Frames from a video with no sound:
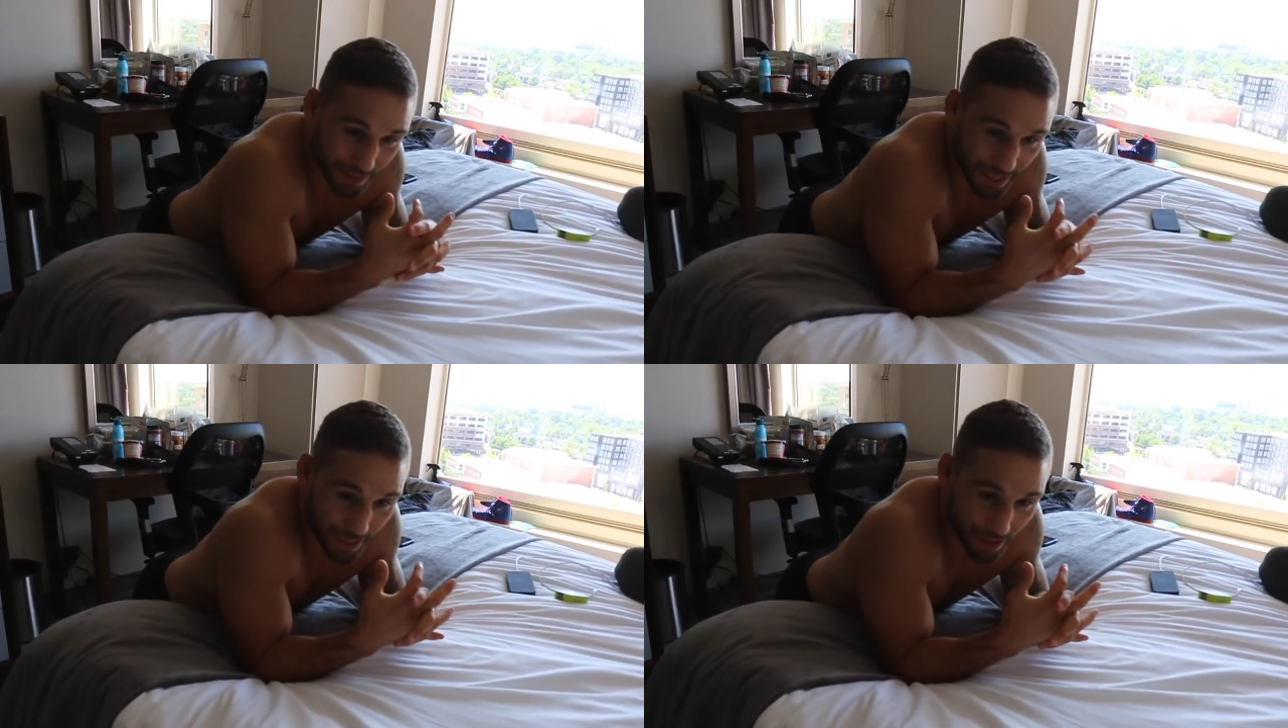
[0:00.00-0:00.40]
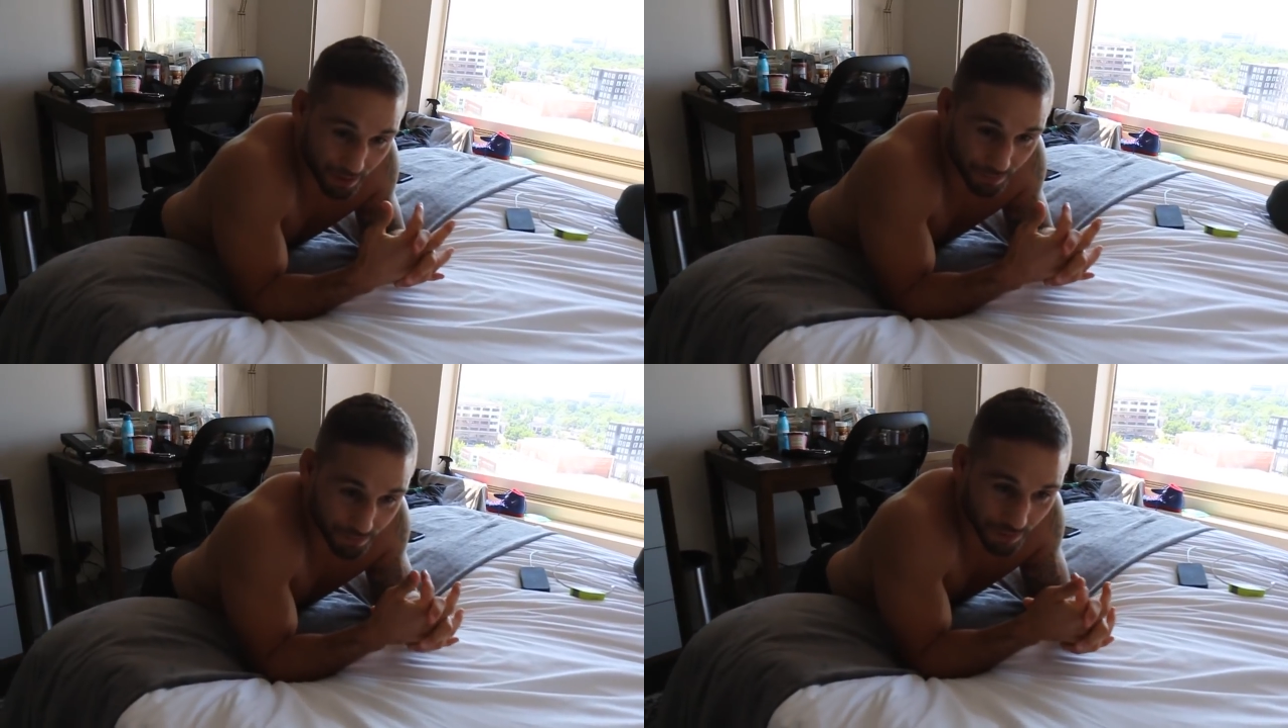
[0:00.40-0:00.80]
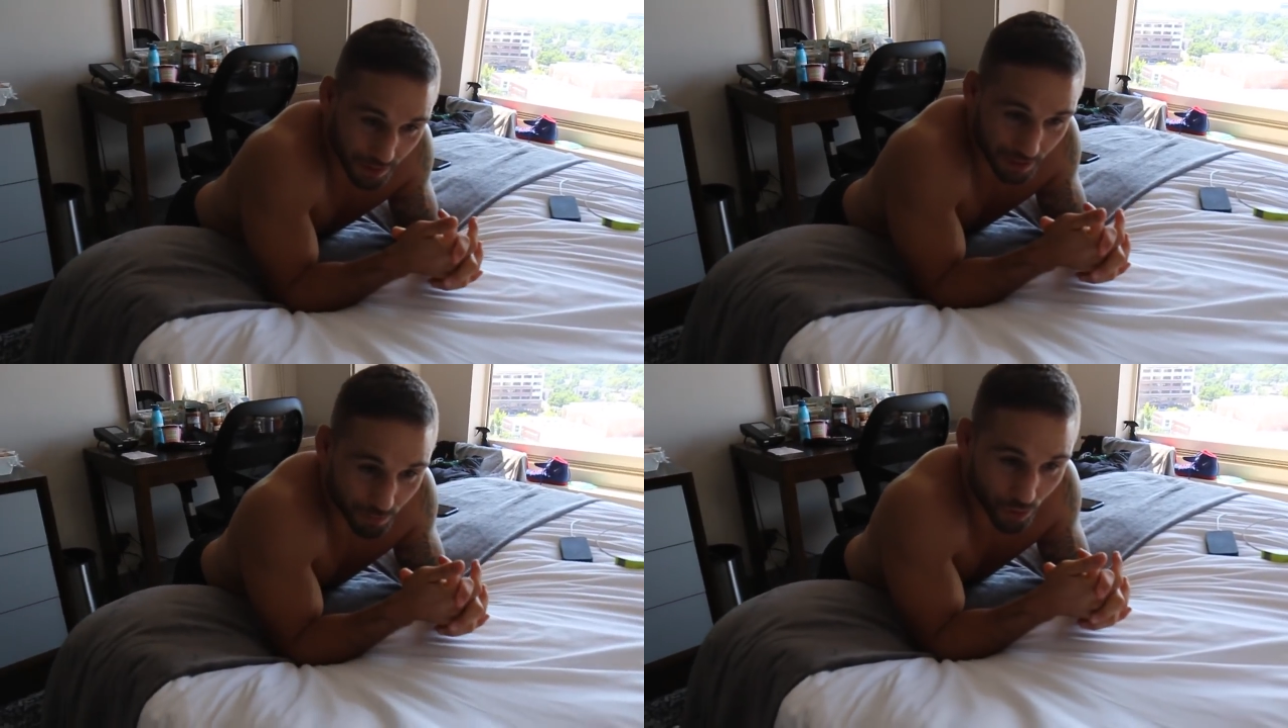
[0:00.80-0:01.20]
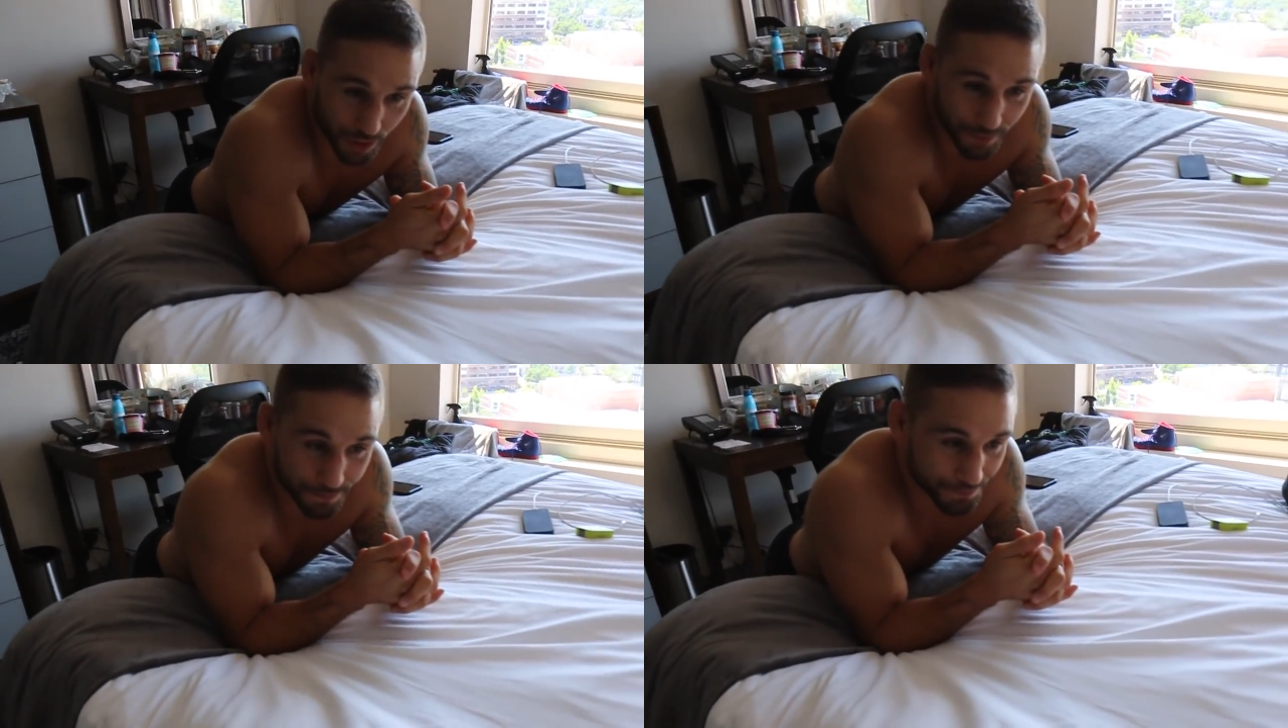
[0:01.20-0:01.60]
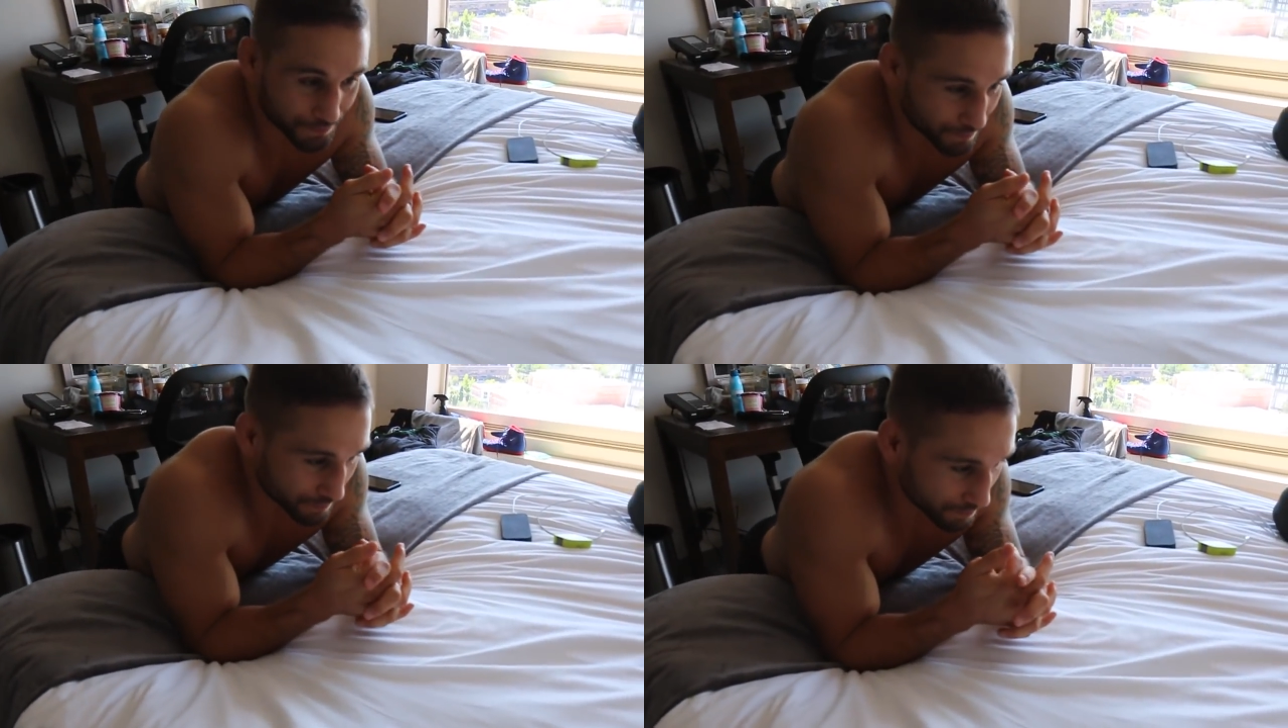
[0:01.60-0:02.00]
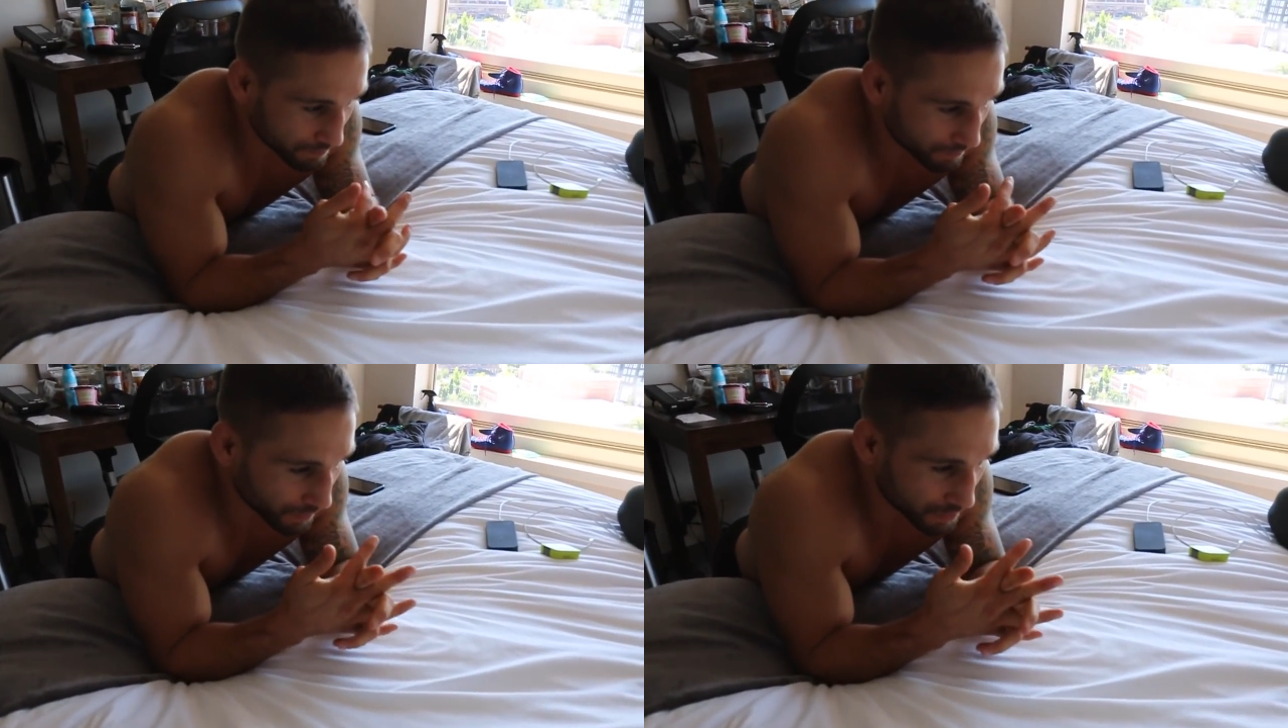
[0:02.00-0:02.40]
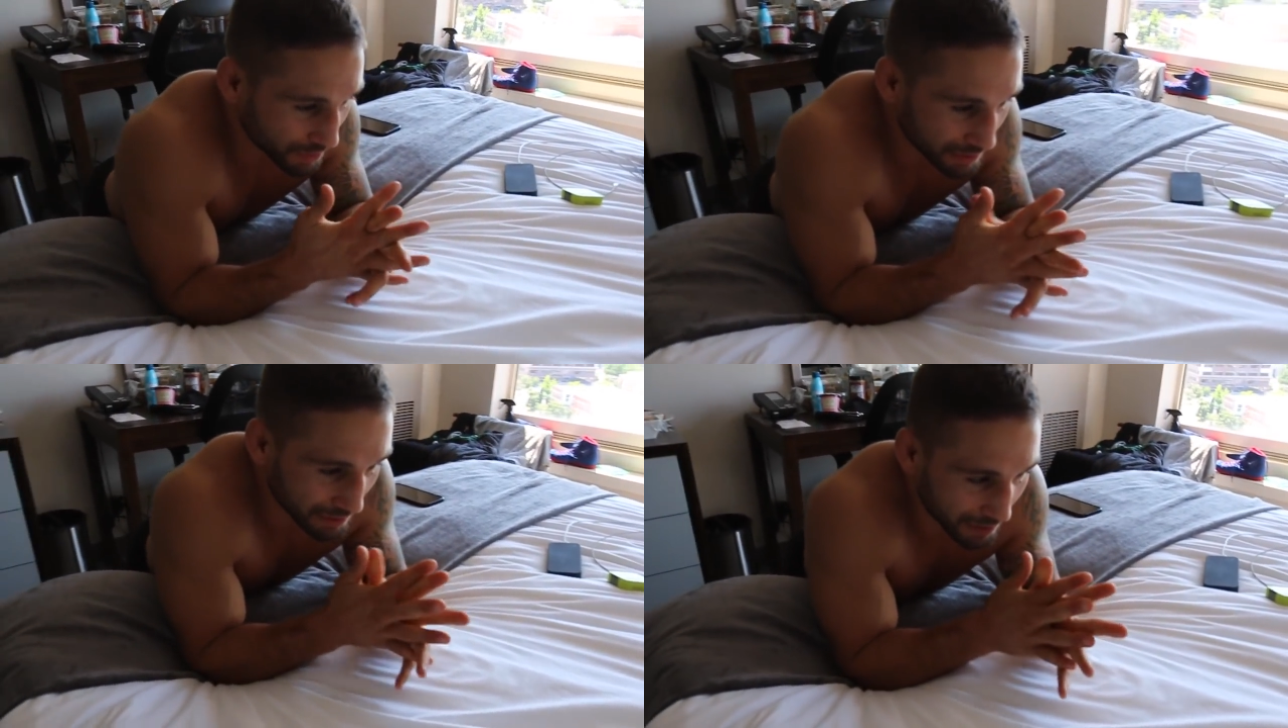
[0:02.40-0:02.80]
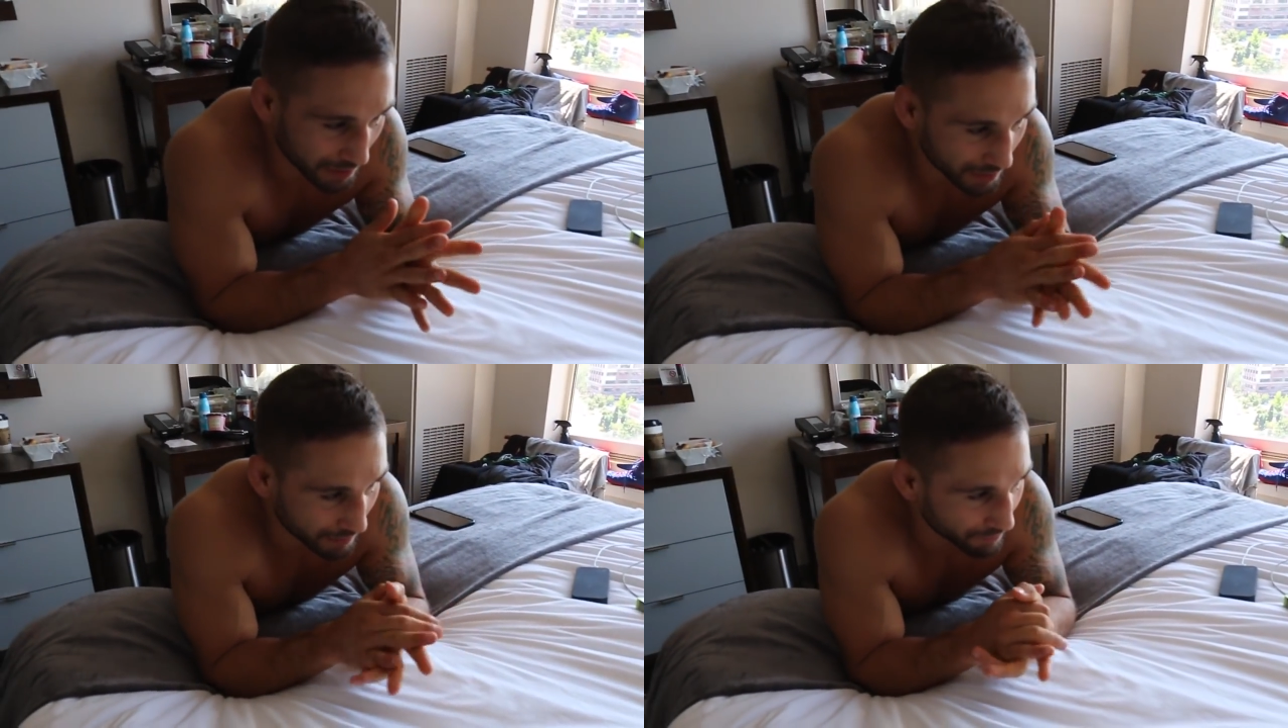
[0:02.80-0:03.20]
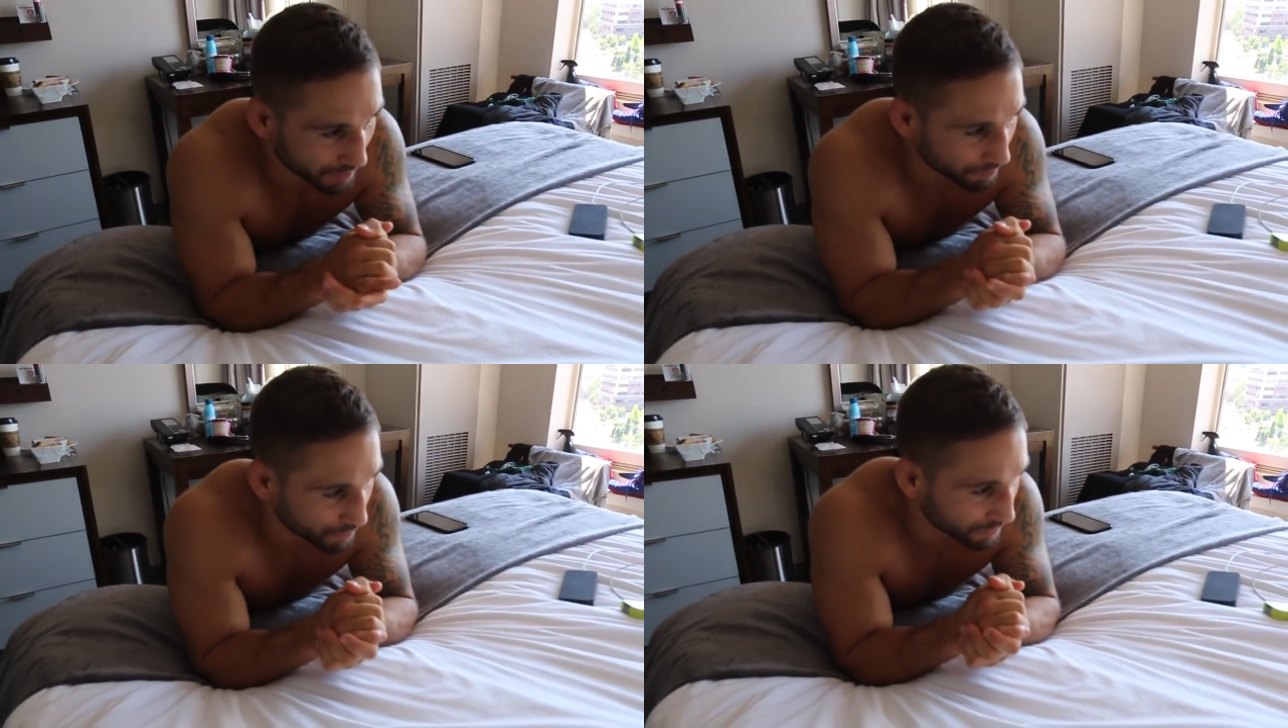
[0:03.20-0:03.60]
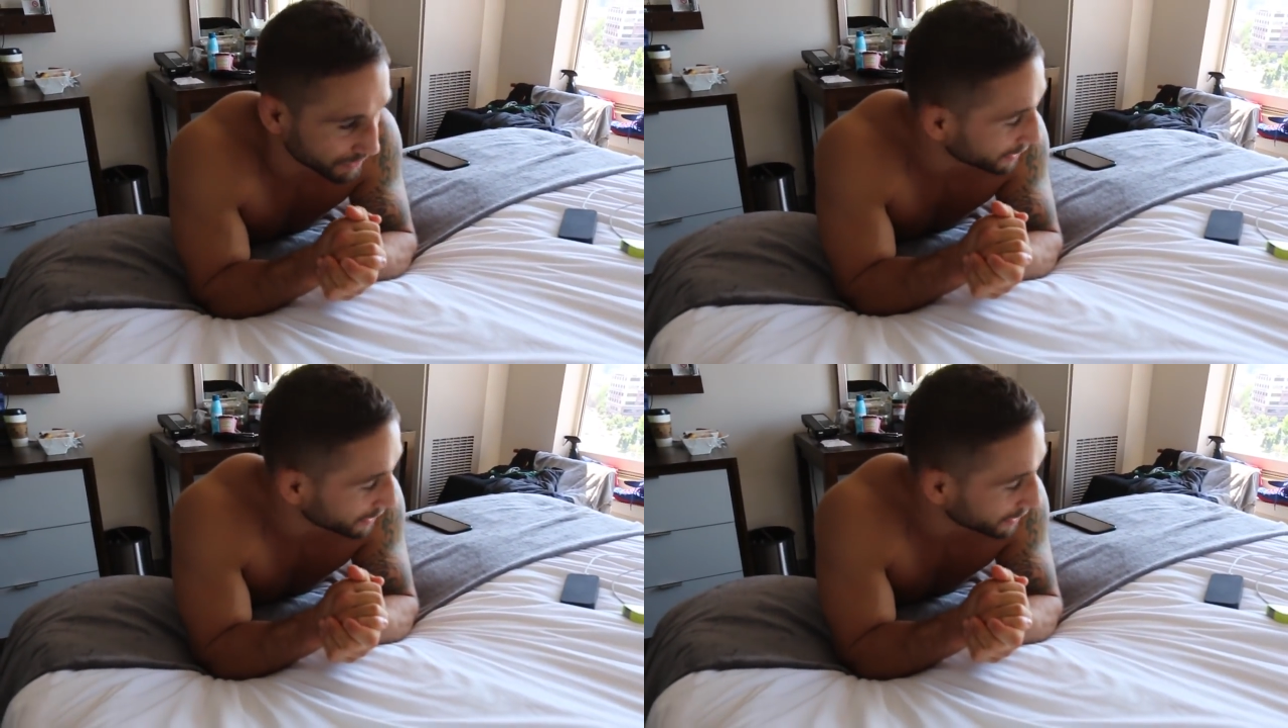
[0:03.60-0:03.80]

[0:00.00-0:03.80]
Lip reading: the day of, like in the morning, just to kind of get everything moving